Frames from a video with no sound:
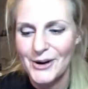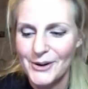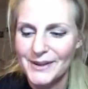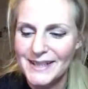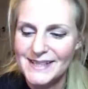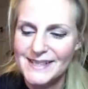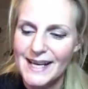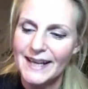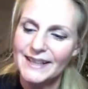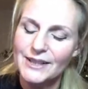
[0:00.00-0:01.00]
So he's
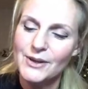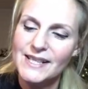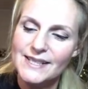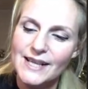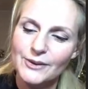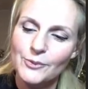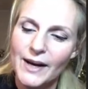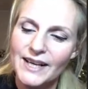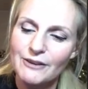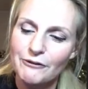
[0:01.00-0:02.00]
like
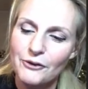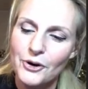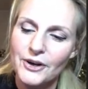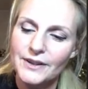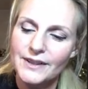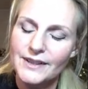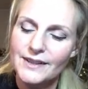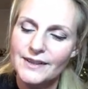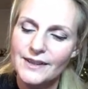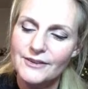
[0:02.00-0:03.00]
waiting for
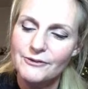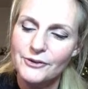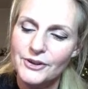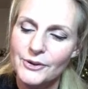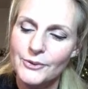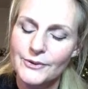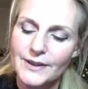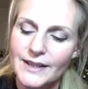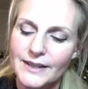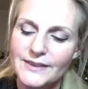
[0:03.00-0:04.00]
the
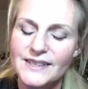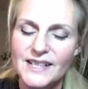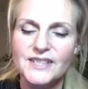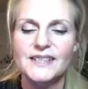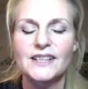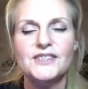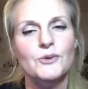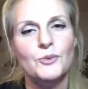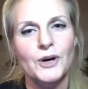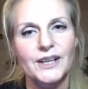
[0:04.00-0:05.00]
there's still
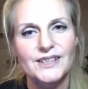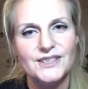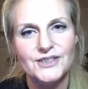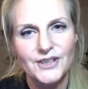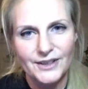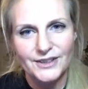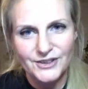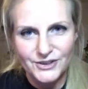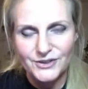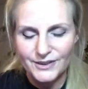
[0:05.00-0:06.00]
some work
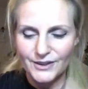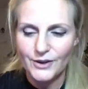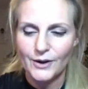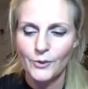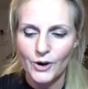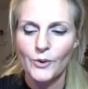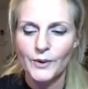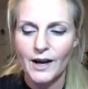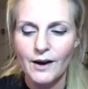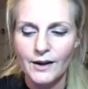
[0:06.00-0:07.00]

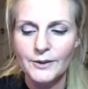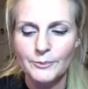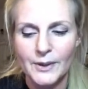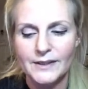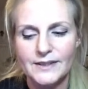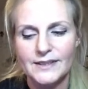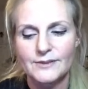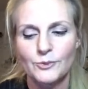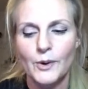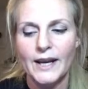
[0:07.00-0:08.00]
going on, but
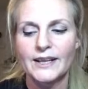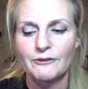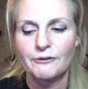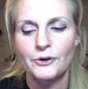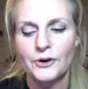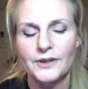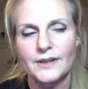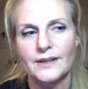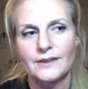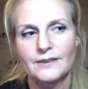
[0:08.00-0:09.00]
waiting for
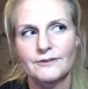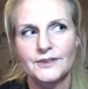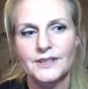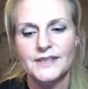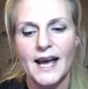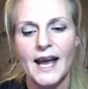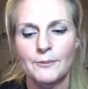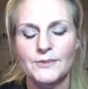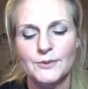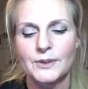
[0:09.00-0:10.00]
the
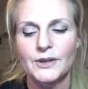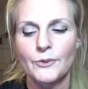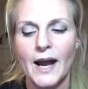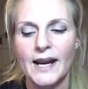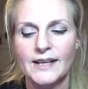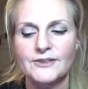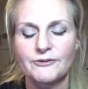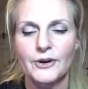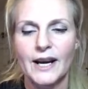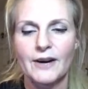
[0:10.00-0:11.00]
time to be right
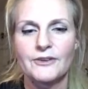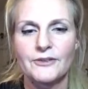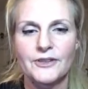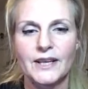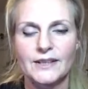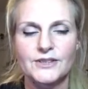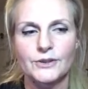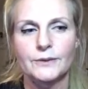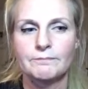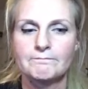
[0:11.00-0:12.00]
for everything
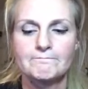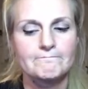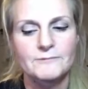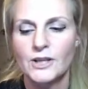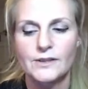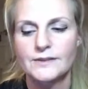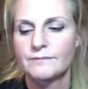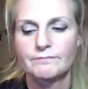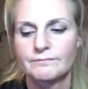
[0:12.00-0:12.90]
to just